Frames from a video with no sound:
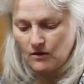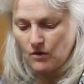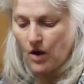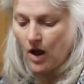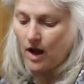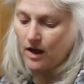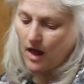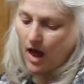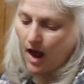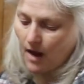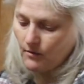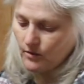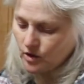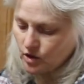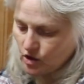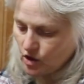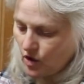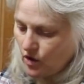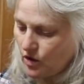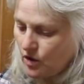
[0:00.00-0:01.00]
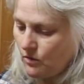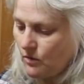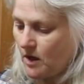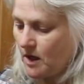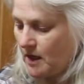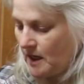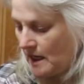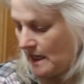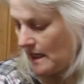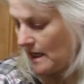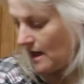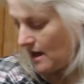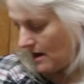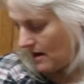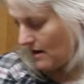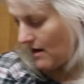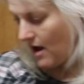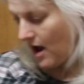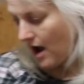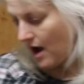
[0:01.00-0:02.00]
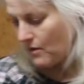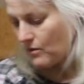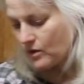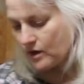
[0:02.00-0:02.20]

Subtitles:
well, I will show you, and I